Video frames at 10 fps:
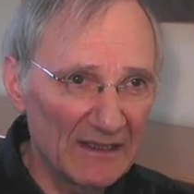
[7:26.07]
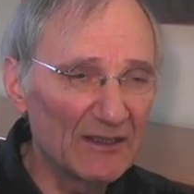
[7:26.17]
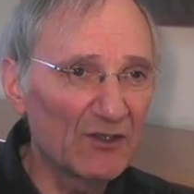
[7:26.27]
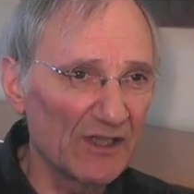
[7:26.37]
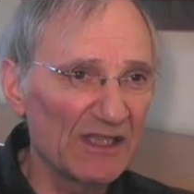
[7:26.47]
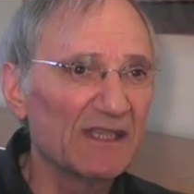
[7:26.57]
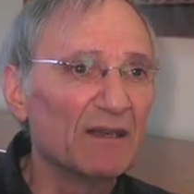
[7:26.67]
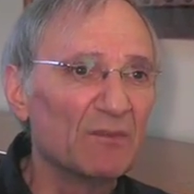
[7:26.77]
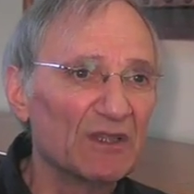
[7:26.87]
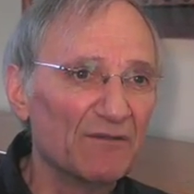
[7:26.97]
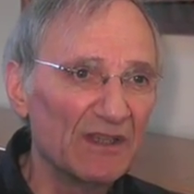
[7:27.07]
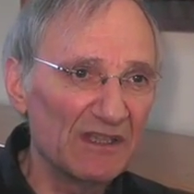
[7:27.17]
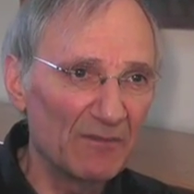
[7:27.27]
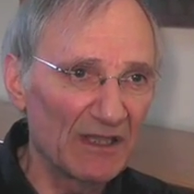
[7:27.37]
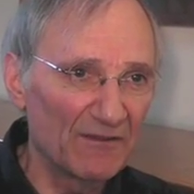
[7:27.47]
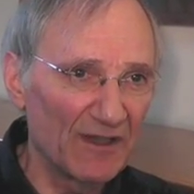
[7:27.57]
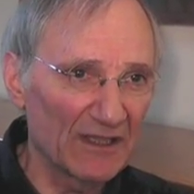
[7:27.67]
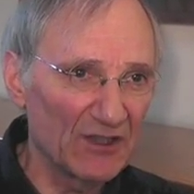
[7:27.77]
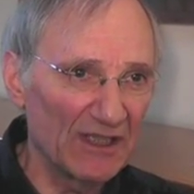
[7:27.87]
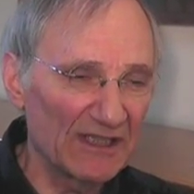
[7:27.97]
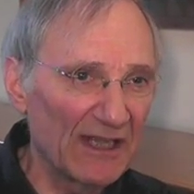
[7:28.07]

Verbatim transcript: increased number of these big effect genes.